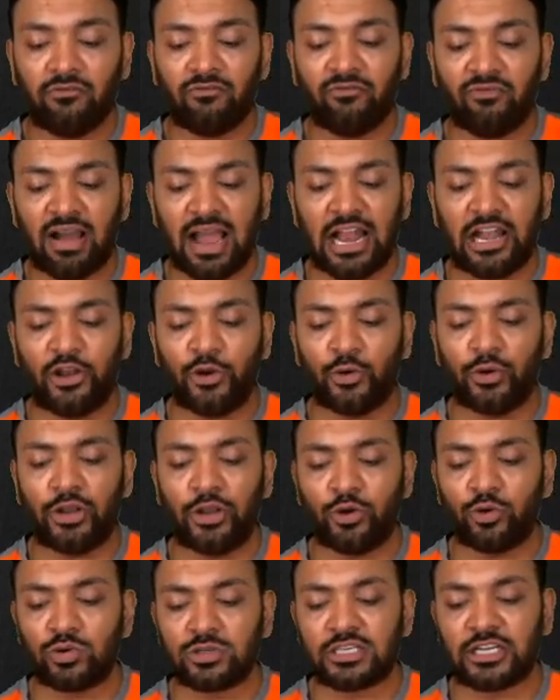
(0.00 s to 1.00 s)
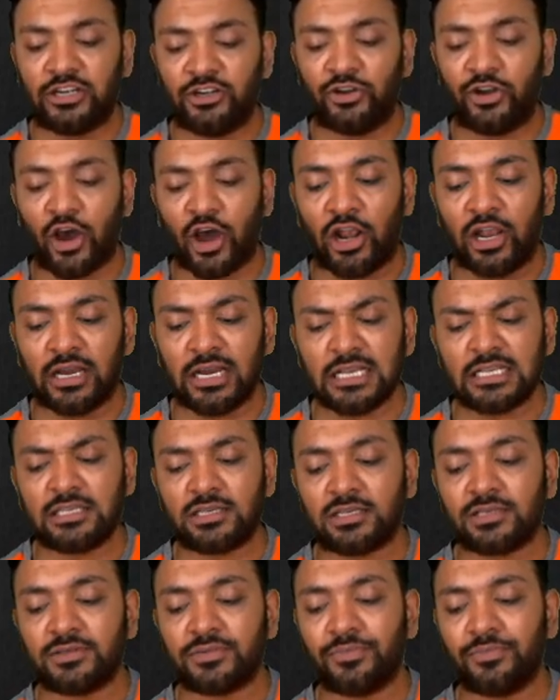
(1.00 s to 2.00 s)
Value in use in
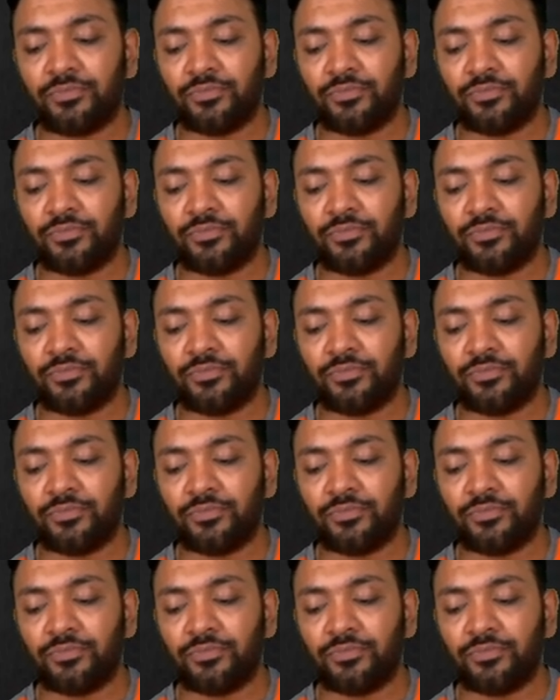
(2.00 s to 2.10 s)
dollars